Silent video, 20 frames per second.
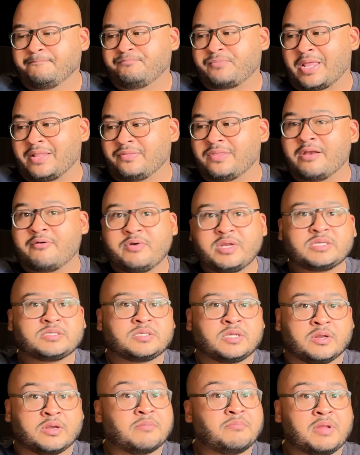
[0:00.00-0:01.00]
that there is
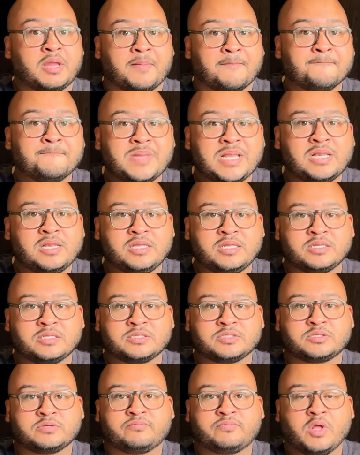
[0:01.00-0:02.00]
going to be
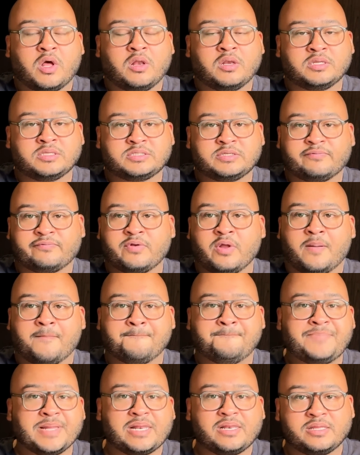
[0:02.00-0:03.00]
millions of dollars, if
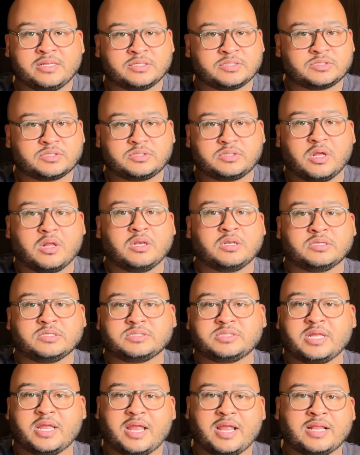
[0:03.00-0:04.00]
not billions of dollars,
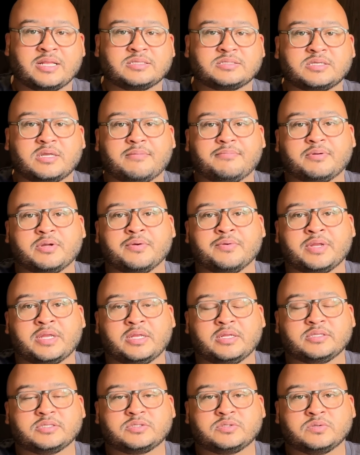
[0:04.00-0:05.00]
that ends up going
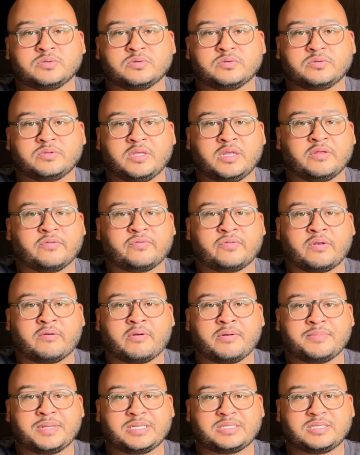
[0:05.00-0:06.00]
into the
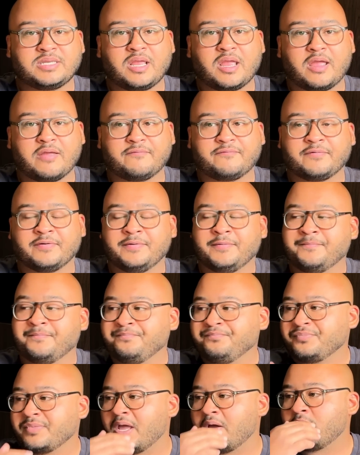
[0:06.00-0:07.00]
Ethereum ETF.
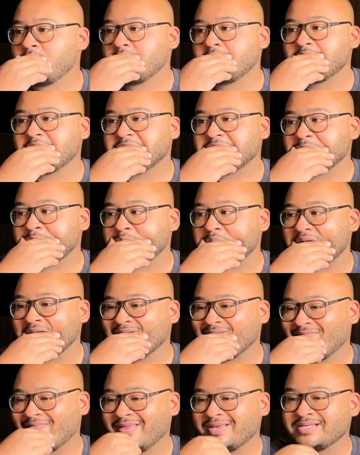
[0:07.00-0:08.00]
I wouldn't be surprised
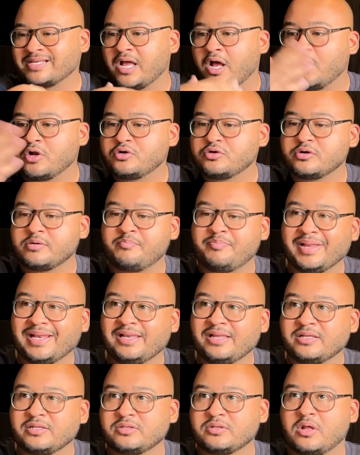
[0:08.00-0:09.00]
if there's $100
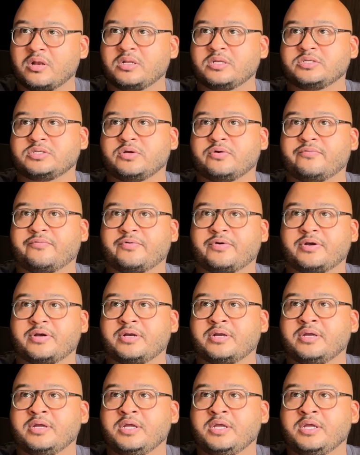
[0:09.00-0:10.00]
billion over